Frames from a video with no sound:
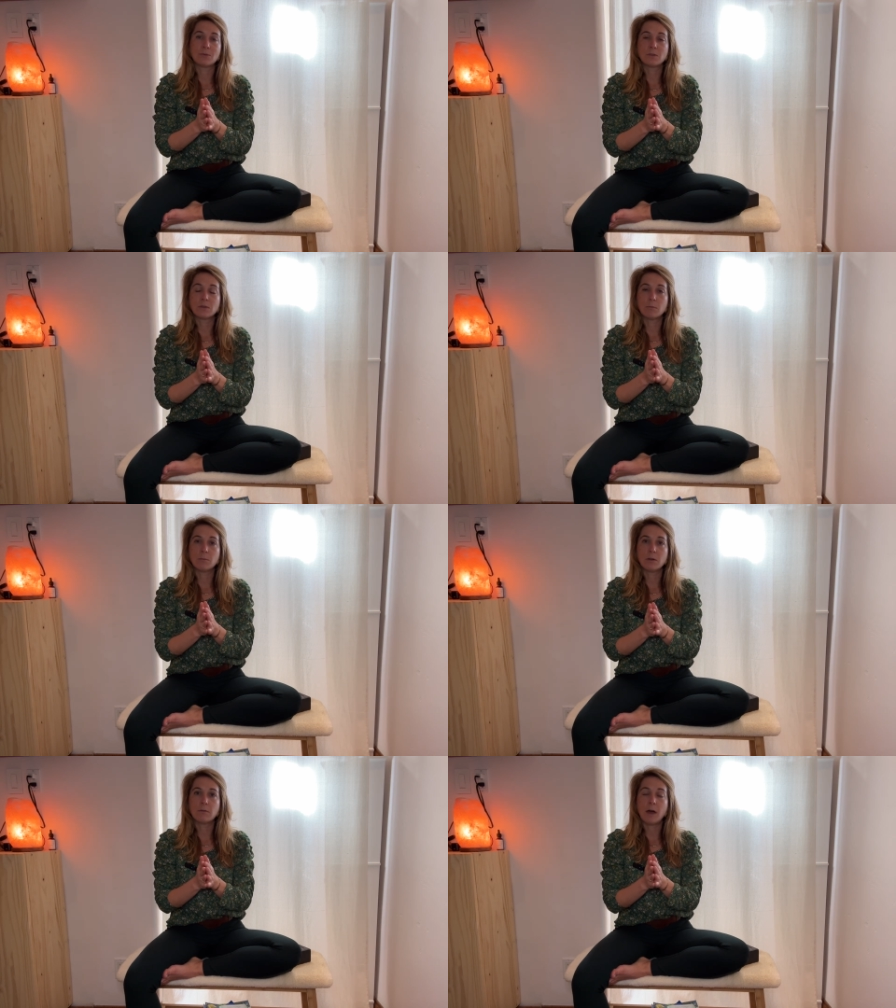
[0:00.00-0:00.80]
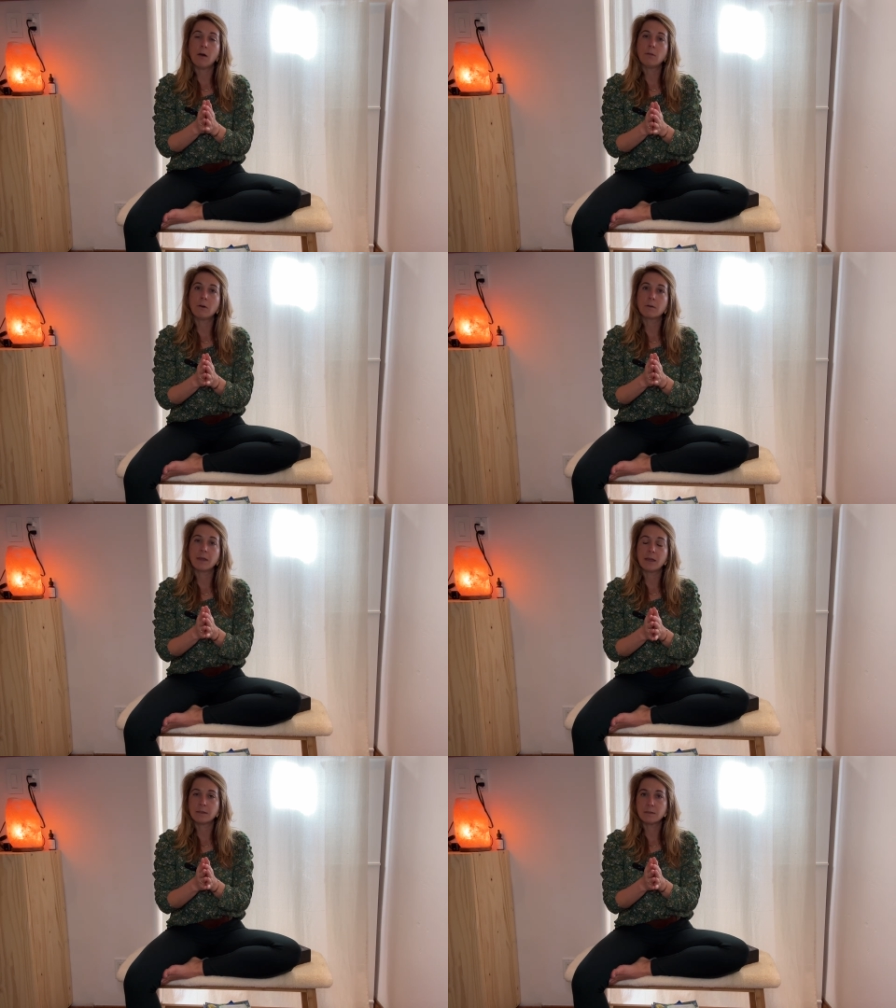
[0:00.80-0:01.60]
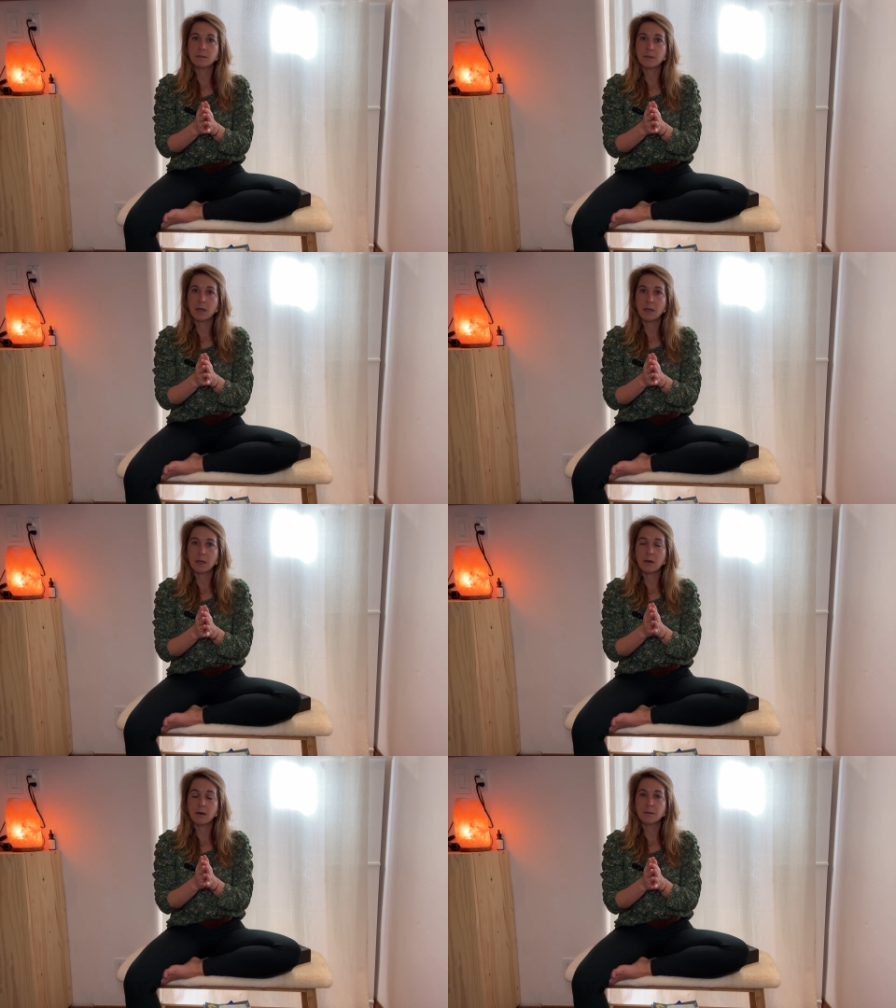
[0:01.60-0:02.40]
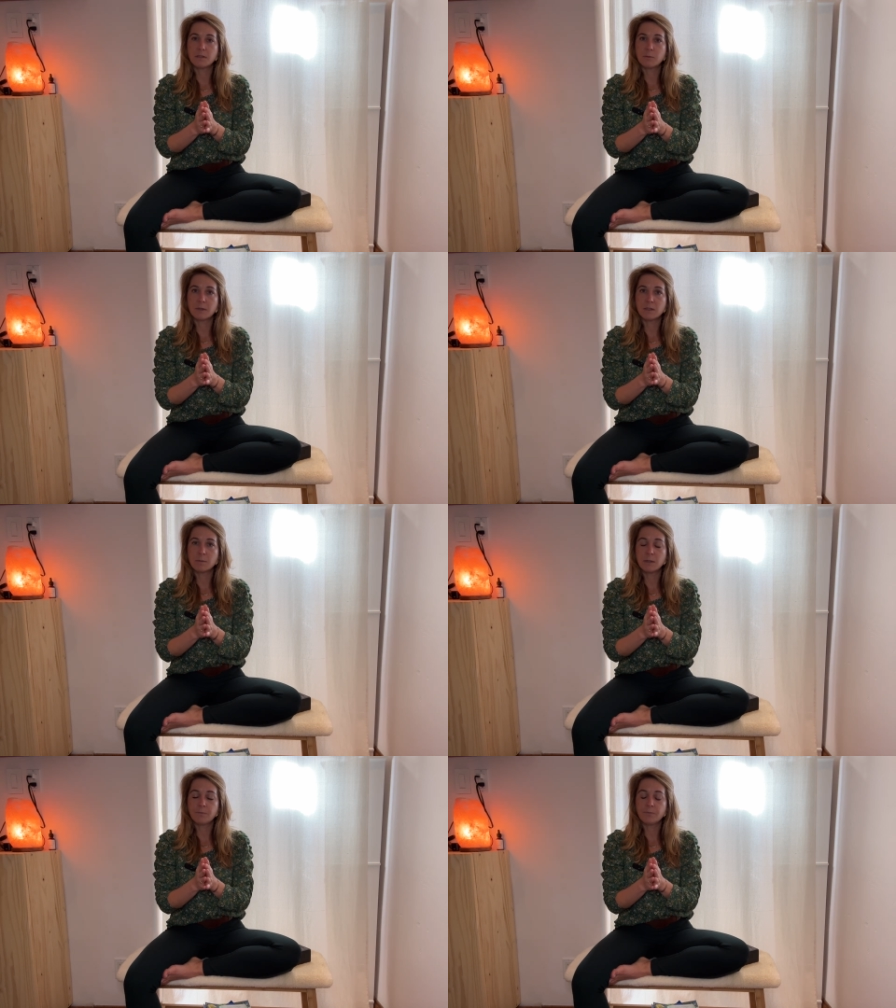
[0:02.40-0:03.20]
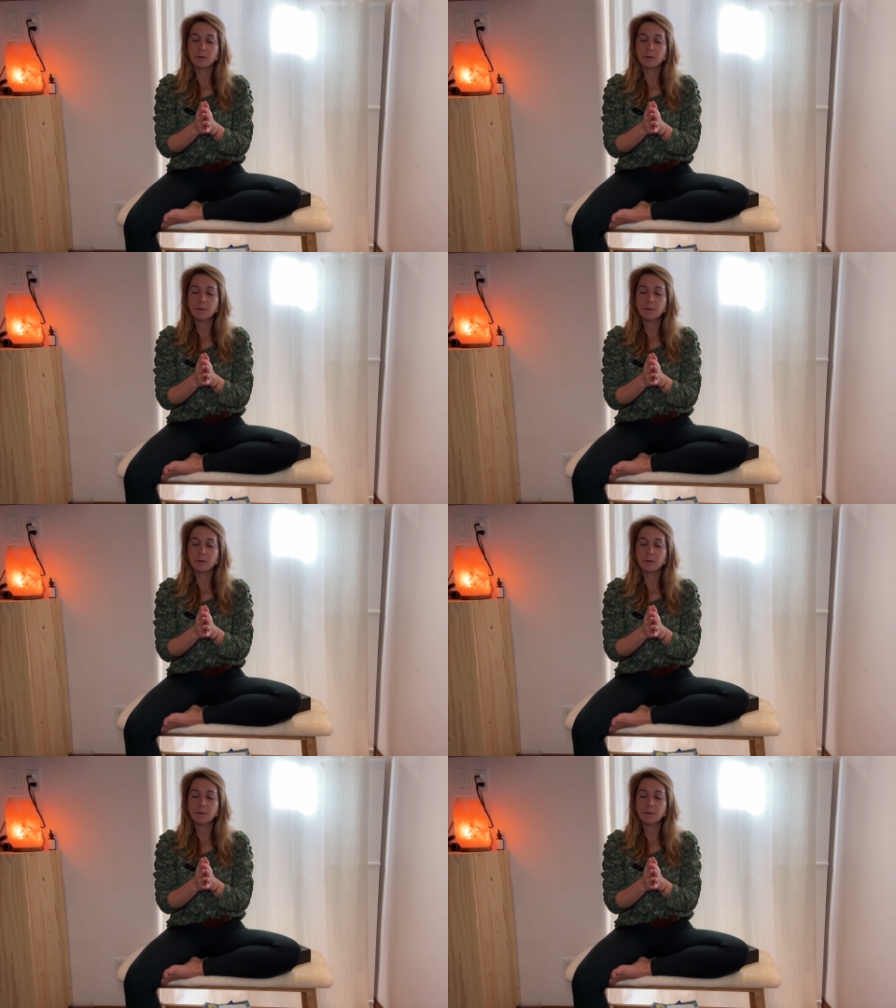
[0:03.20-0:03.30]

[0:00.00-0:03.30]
discernment of how long the hands stay on this placement.